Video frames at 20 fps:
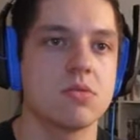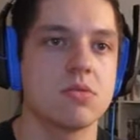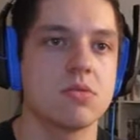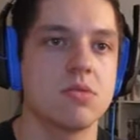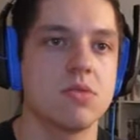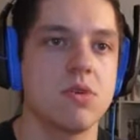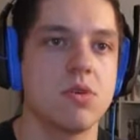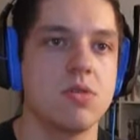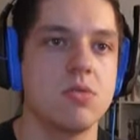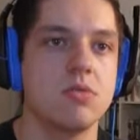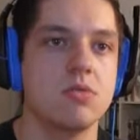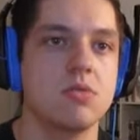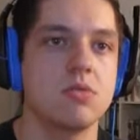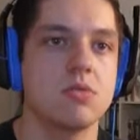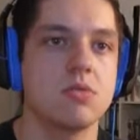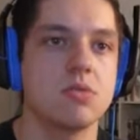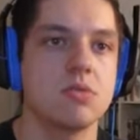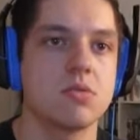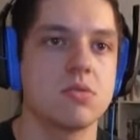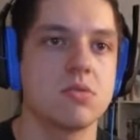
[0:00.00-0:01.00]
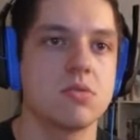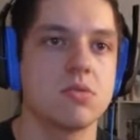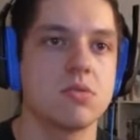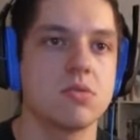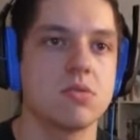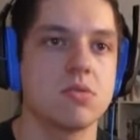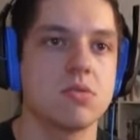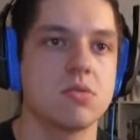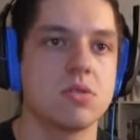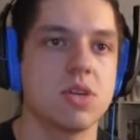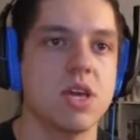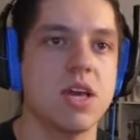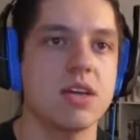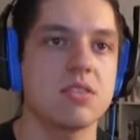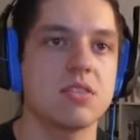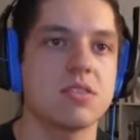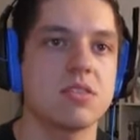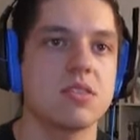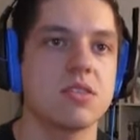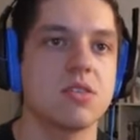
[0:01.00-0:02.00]
No?
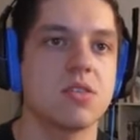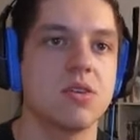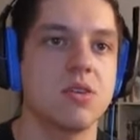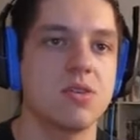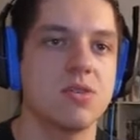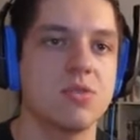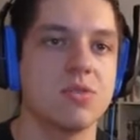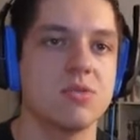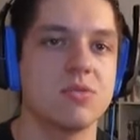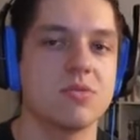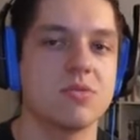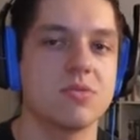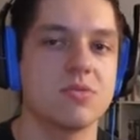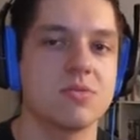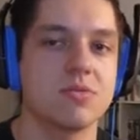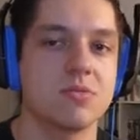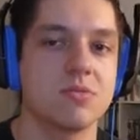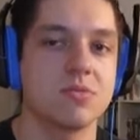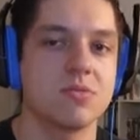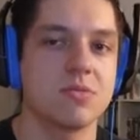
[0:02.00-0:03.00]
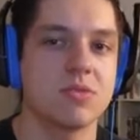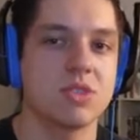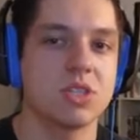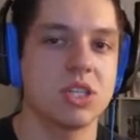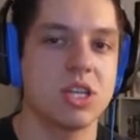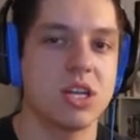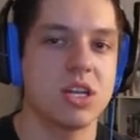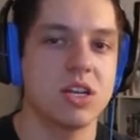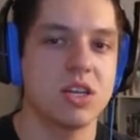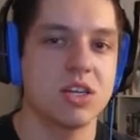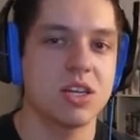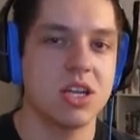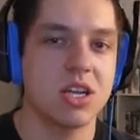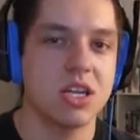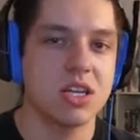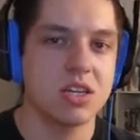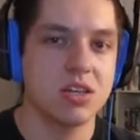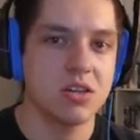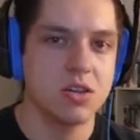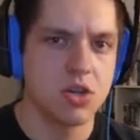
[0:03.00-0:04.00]
Yes? Oh. Shall I
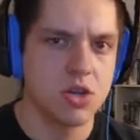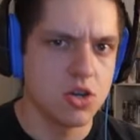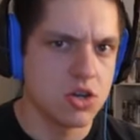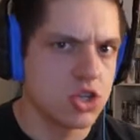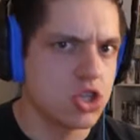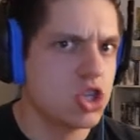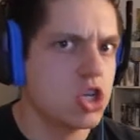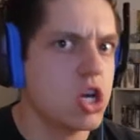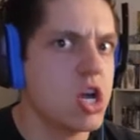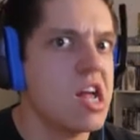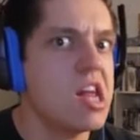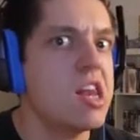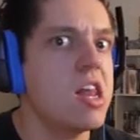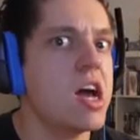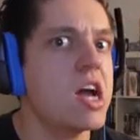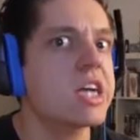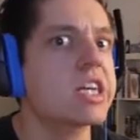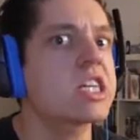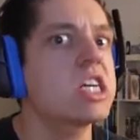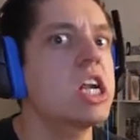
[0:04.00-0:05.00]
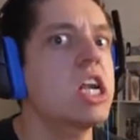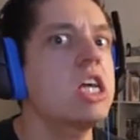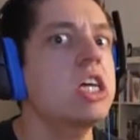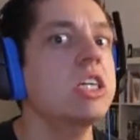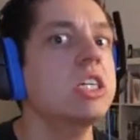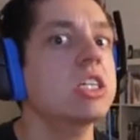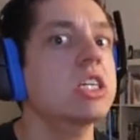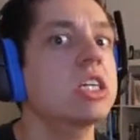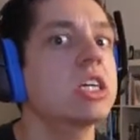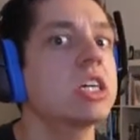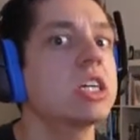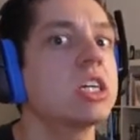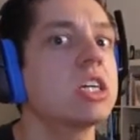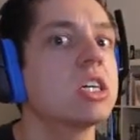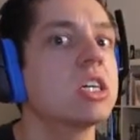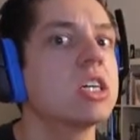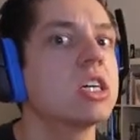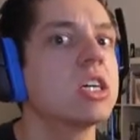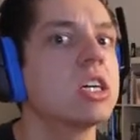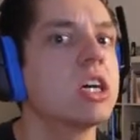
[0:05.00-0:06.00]
click? Shall I click?
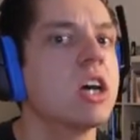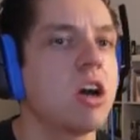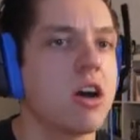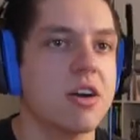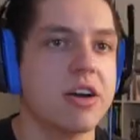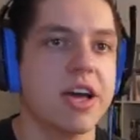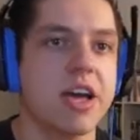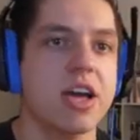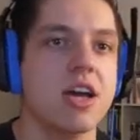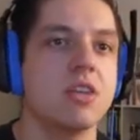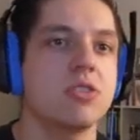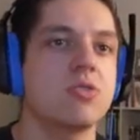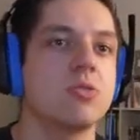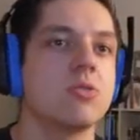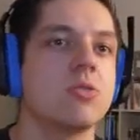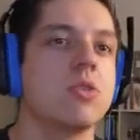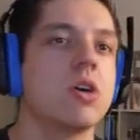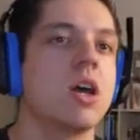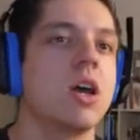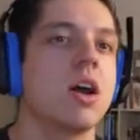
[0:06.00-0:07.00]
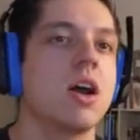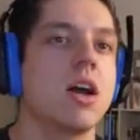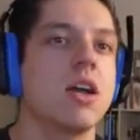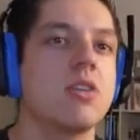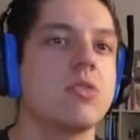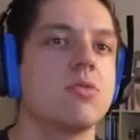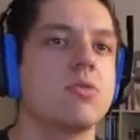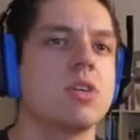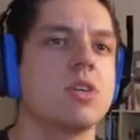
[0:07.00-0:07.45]
Okay, I do. I do.